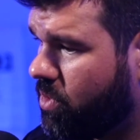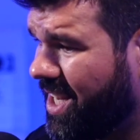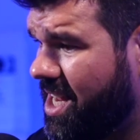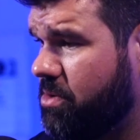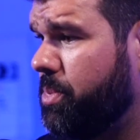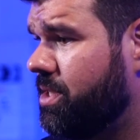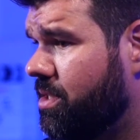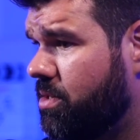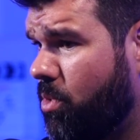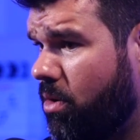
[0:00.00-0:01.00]
We're getting out of
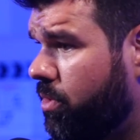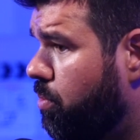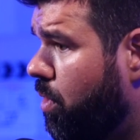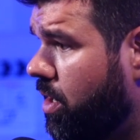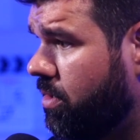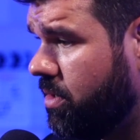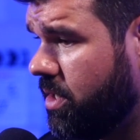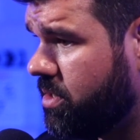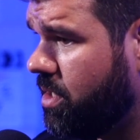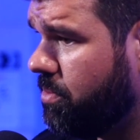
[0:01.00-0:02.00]
business tomorrow with one.
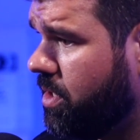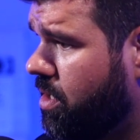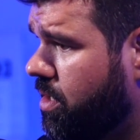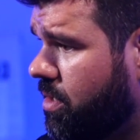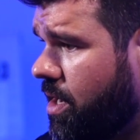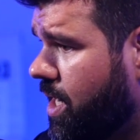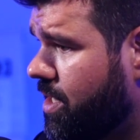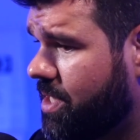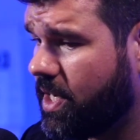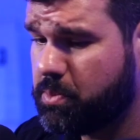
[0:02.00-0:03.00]
He mm-hmm. sent me, you know, I
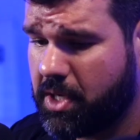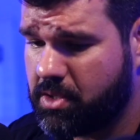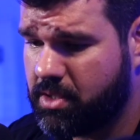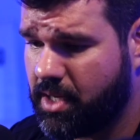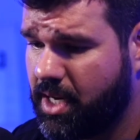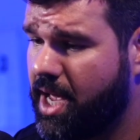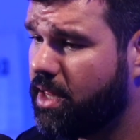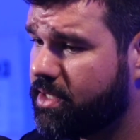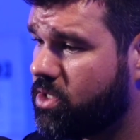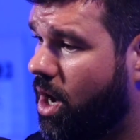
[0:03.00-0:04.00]
got a text message saying,
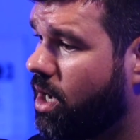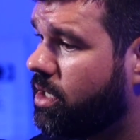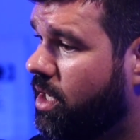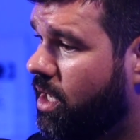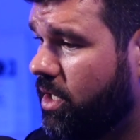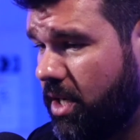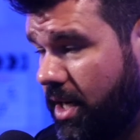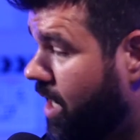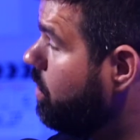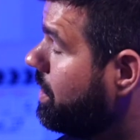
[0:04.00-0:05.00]
hey, let's talk.
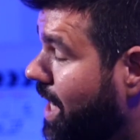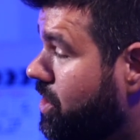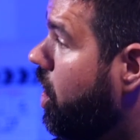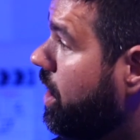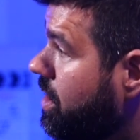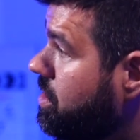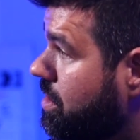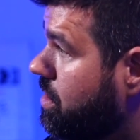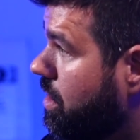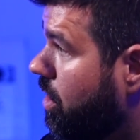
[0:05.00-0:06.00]
And I know what that talk is.
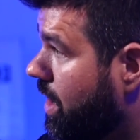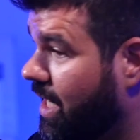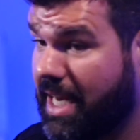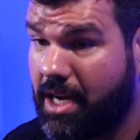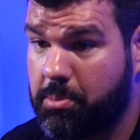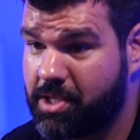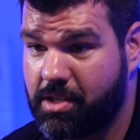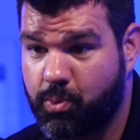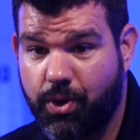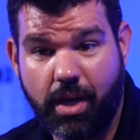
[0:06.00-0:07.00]
It's they're getting out of
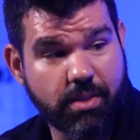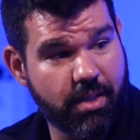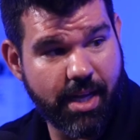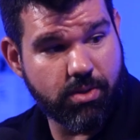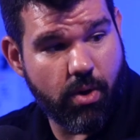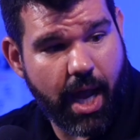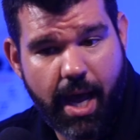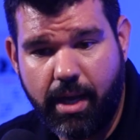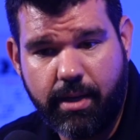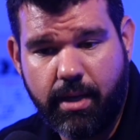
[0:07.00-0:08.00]
business with us, and that's right.
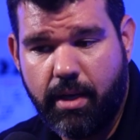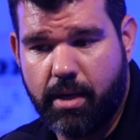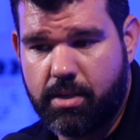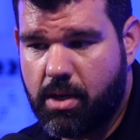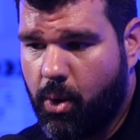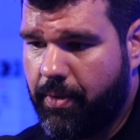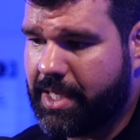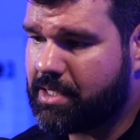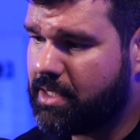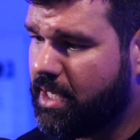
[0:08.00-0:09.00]
okay. So
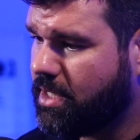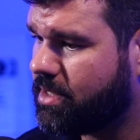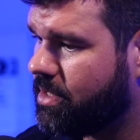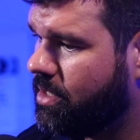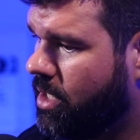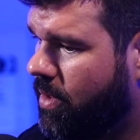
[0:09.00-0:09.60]
it's it's...